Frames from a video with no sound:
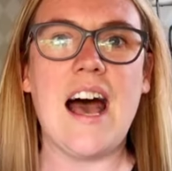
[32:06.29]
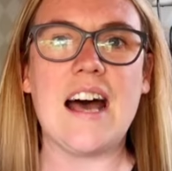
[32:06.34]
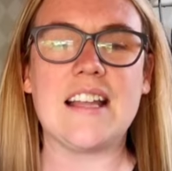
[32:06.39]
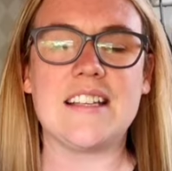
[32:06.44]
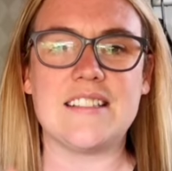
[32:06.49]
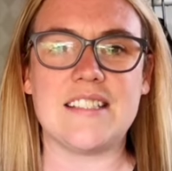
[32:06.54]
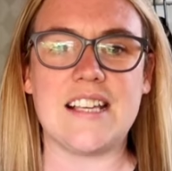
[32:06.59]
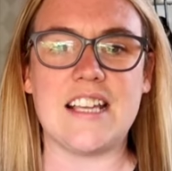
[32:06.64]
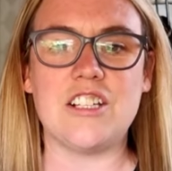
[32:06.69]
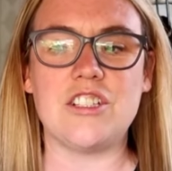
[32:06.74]
I
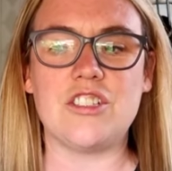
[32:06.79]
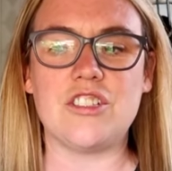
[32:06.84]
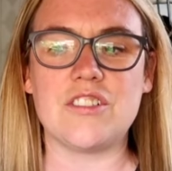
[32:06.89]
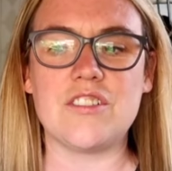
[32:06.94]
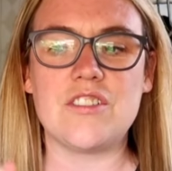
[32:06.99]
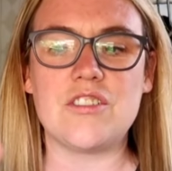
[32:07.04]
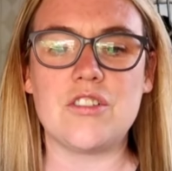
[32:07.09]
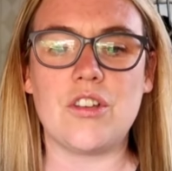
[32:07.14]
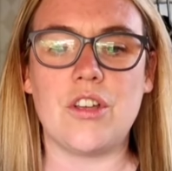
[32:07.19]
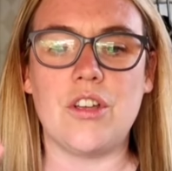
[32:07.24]
decided
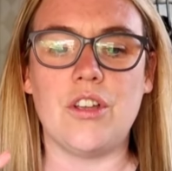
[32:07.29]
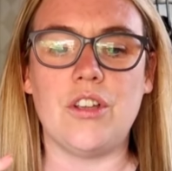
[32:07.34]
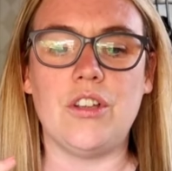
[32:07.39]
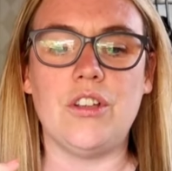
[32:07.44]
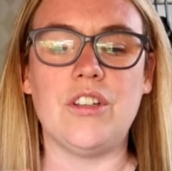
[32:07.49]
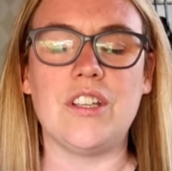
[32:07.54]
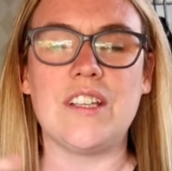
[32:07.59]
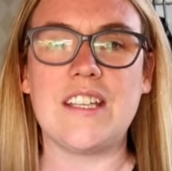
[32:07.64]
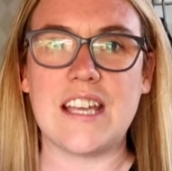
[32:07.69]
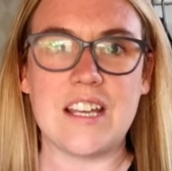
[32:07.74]
just
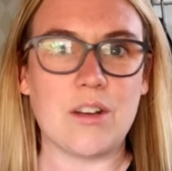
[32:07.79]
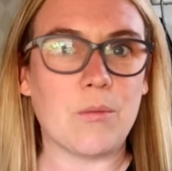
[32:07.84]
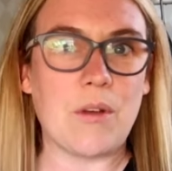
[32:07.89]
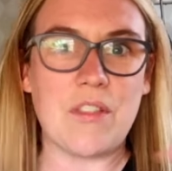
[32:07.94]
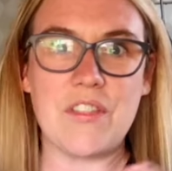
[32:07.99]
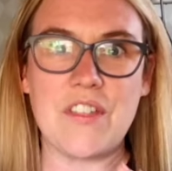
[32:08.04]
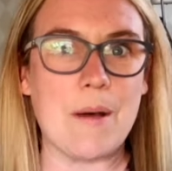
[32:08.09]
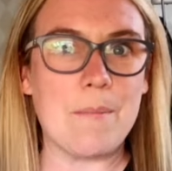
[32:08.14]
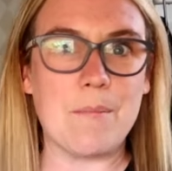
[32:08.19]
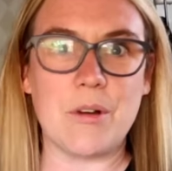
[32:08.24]
to get it
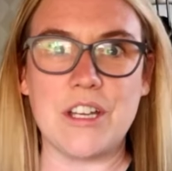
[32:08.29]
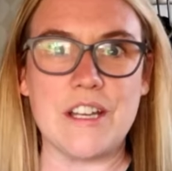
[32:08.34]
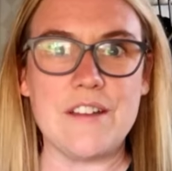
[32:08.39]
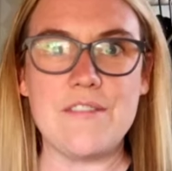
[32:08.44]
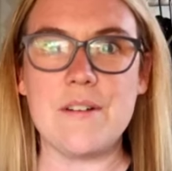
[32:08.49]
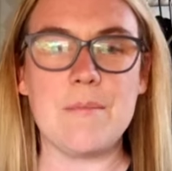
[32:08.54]
with that money